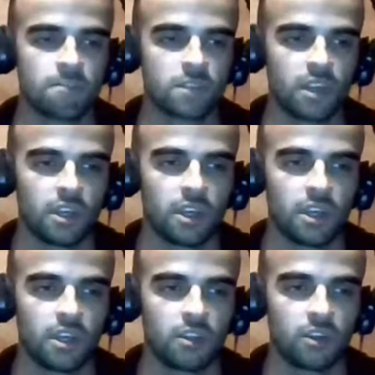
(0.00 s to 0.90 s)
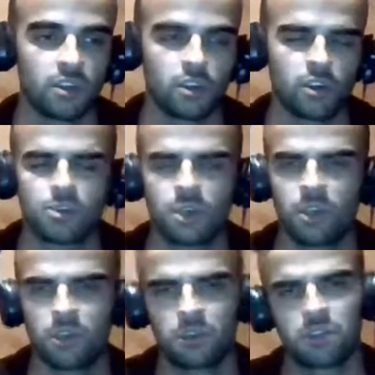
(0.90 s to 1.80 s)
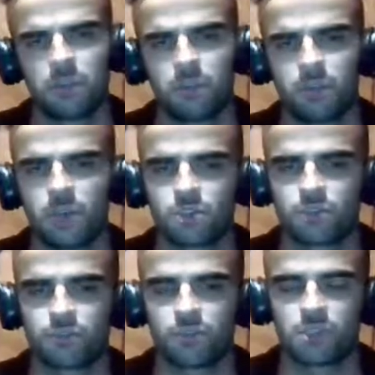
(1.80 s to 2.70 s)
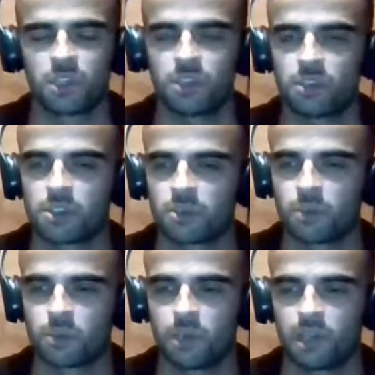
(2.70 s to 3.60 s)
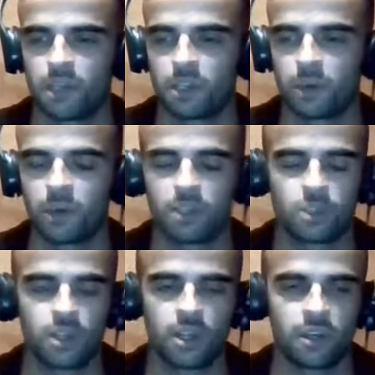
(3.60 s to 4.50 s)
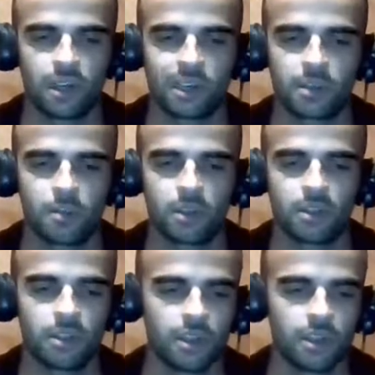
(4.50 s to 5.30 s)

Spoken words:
And also, I learned a bunch of skills, which we had a great trainer, Akbar.